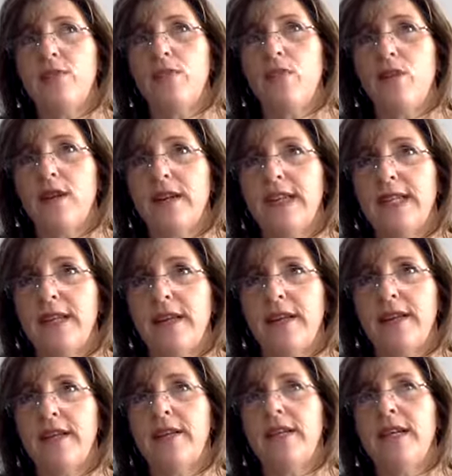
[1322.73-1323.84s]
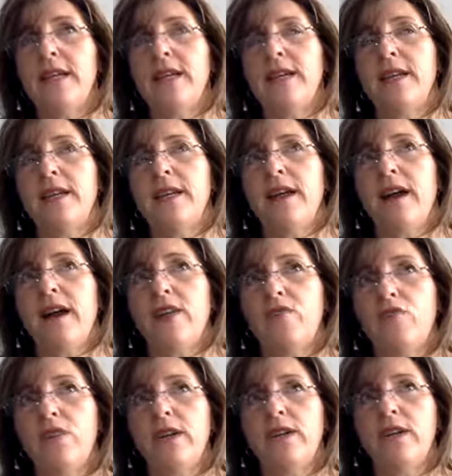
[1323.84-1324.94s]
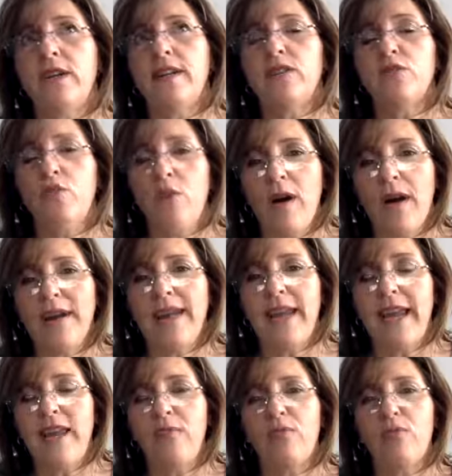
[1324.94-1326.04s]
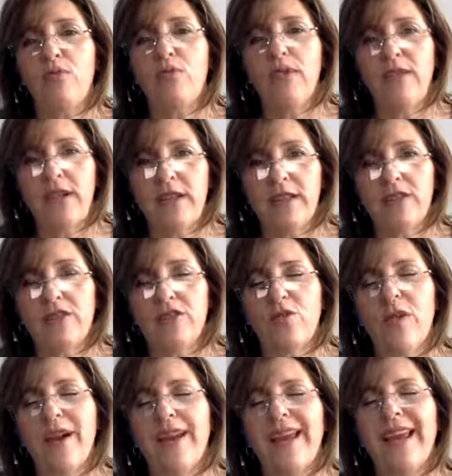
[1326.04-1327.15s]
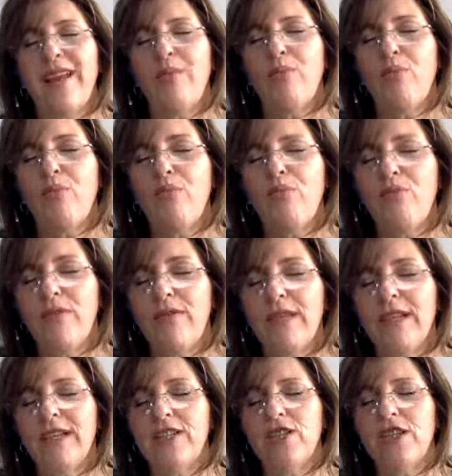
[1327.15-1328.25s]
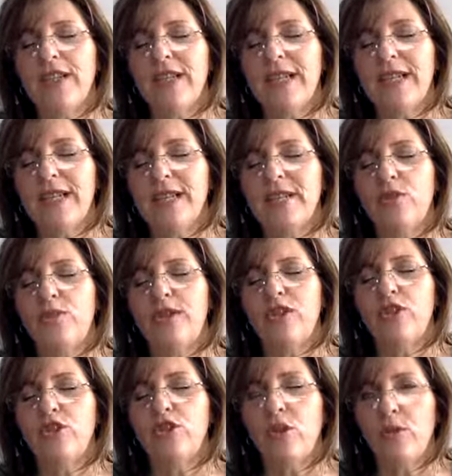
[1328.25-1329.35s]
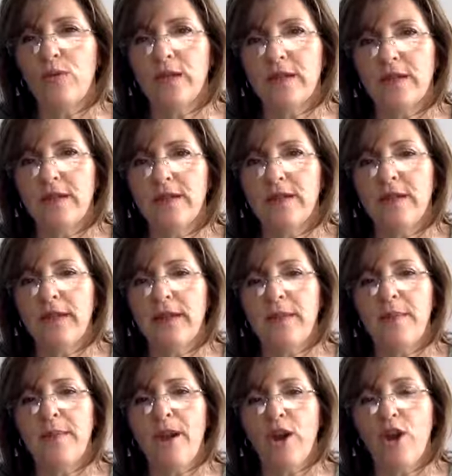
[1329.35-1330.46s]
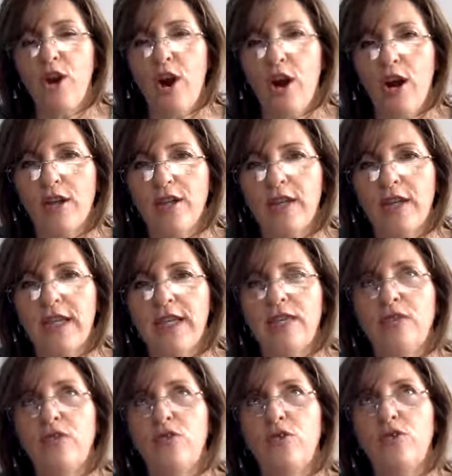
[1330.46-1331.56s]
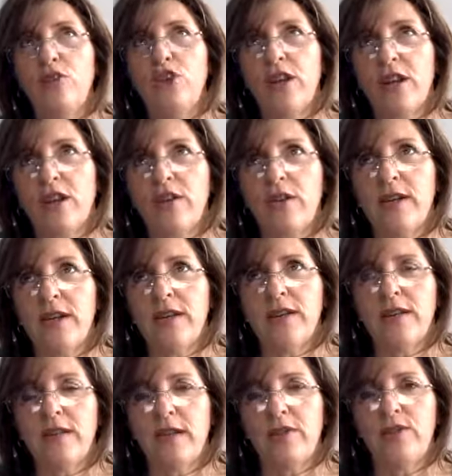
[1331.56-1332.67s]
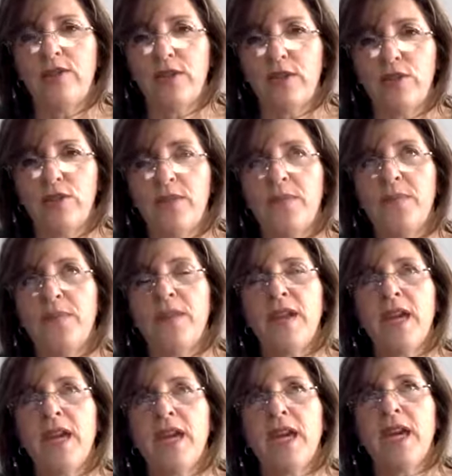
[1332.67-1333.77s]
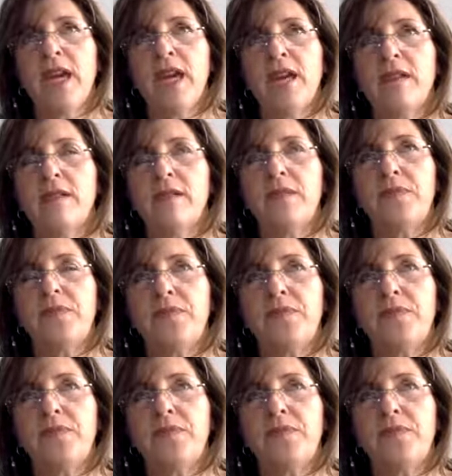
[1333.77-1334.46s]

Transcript: the more I studied, I realize what a privilege, what a privilege it is to be chosen by God to share His love with you. And,